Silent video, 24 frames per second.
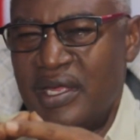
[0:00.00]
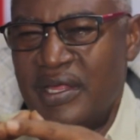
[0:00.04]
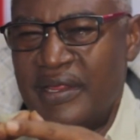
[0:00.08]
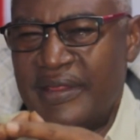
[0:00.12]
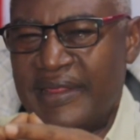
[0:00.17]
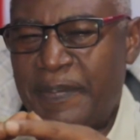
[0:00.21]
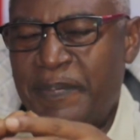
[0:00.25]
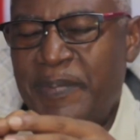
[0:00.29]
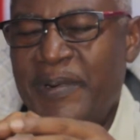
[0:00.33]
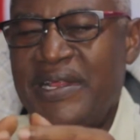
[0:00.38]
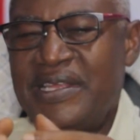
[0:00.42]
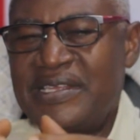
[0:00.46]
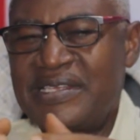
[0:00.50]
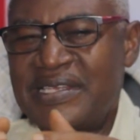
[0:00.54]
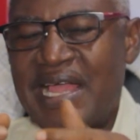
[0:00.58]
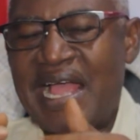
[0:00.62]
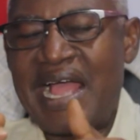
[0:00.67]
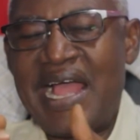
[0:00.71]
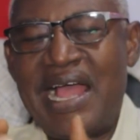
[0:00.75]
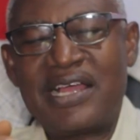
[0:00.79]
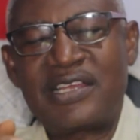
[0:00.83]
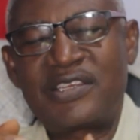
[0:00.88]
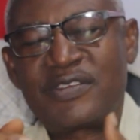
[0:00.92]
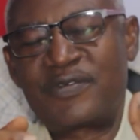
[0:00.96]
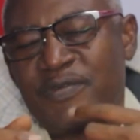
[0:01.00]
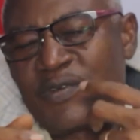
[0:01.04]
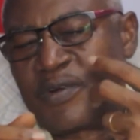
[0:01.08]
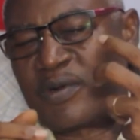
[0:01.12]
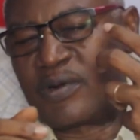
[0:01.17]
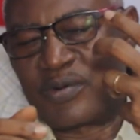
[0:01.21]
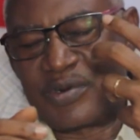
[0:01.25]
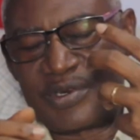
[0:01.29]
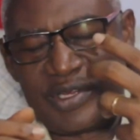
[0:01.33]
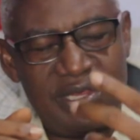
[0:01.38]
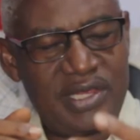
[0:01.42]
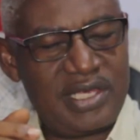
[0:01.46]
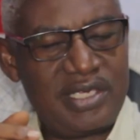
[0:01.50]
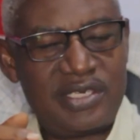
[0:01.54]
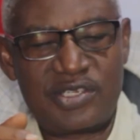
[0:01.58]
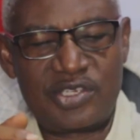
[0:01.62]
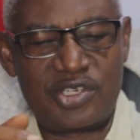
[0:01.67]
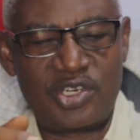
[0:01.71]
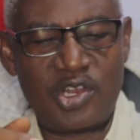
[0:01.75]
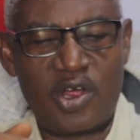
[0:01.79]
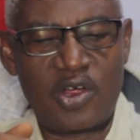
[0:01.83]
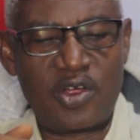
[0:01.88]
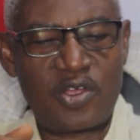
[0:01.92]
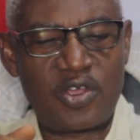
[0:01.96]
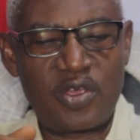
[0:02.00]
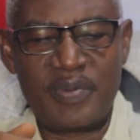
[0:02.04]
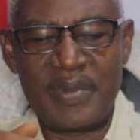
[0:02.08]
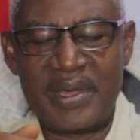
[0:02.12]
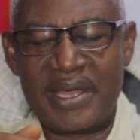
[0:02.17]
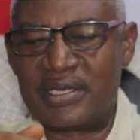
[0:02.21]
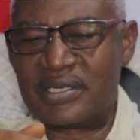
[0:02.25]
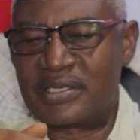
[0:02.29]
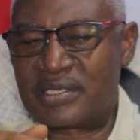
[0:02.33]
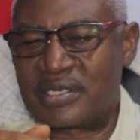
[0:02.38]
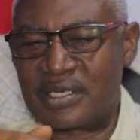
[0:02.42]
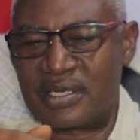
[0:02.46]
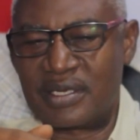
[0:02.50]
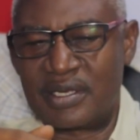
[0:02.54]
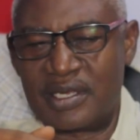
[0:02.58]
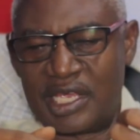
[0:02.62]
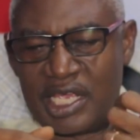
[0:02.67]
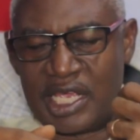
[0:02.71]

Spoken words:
The police asked for this document,